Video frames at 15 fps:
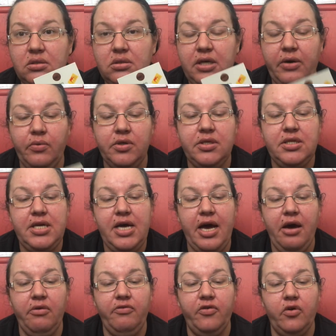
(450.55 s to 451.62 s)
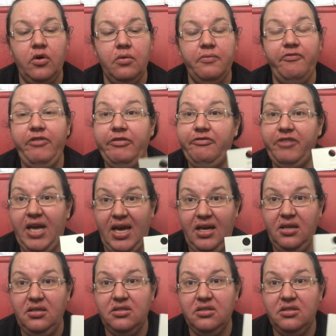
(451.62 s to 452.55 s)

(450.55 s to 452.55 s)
It was down from $15,